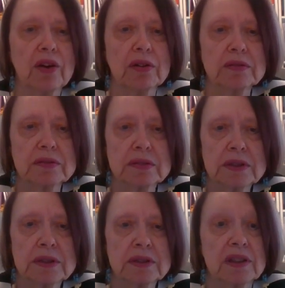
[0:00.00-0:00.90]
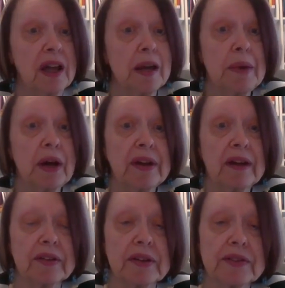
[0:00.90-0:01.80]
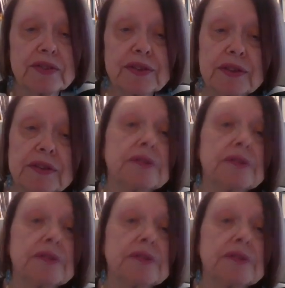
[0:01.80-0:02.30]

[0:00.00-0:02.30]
know, climb Mount Everest.